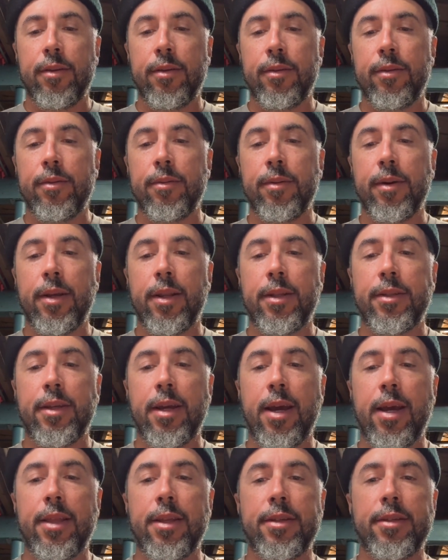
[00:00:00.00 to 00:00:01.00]
So we're going to
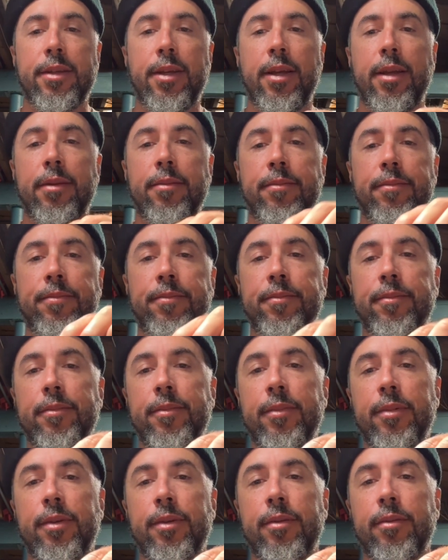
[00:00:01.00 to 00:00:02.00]
tie this in
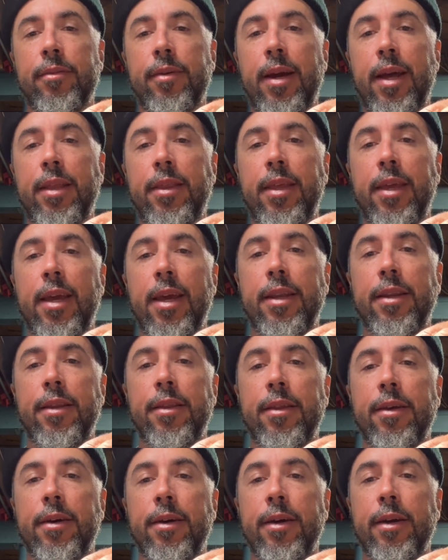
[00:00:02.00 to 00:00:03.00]
right at the end of
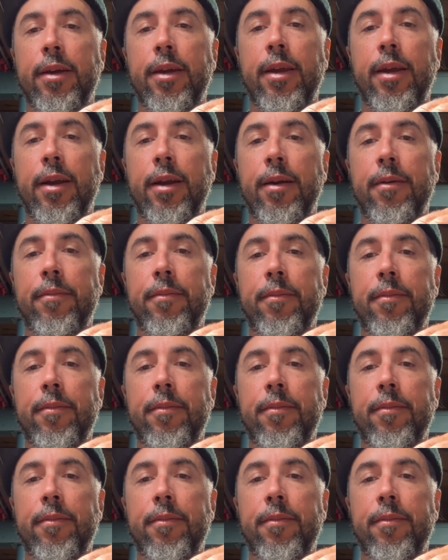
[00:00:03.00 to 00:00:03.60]
the hook here.